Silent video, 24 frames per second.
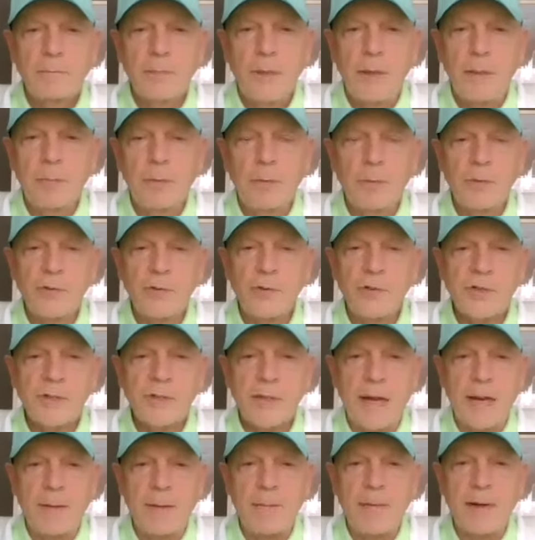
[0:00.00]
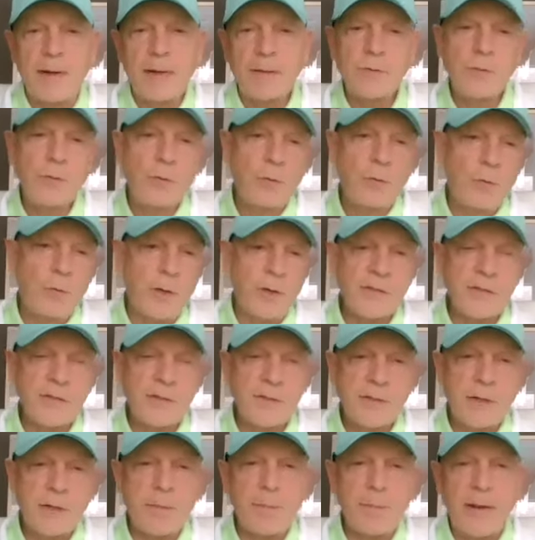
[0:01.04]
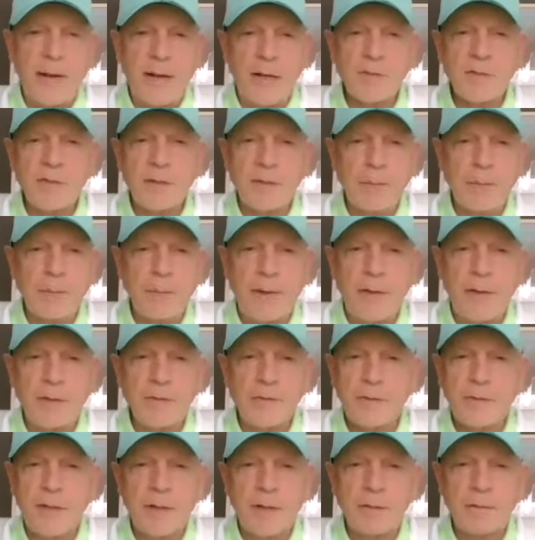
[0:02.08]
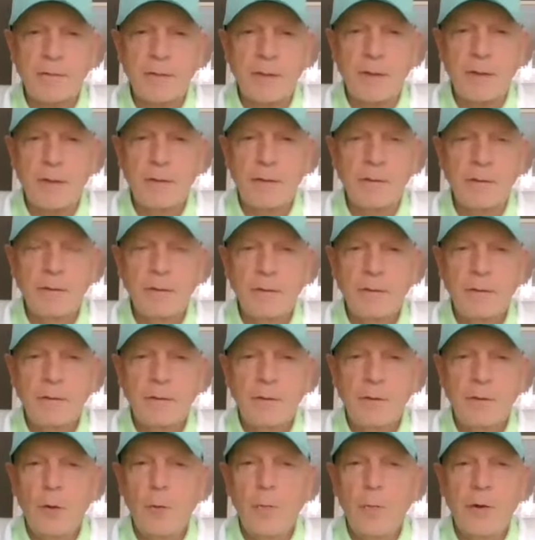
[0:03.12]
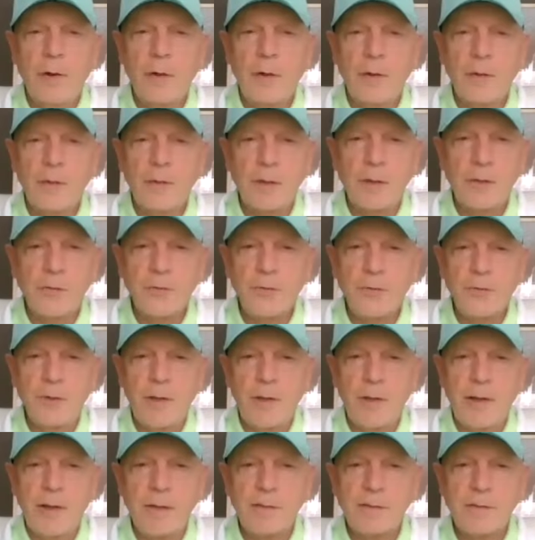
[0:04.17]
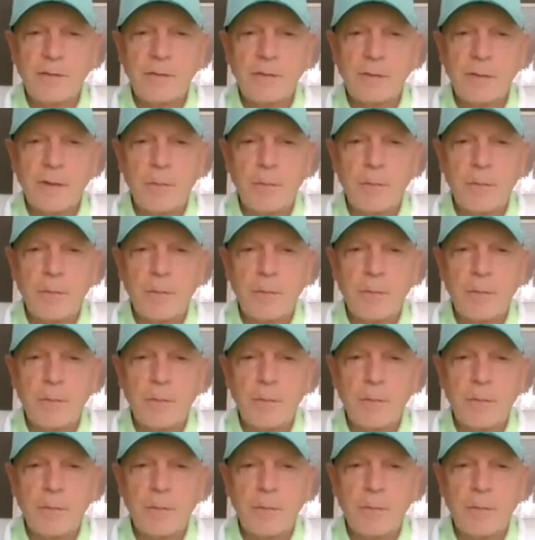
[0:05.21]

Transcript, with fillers: people were just commenting to us as they're passing the bench that, uh, nobody can touch you guys.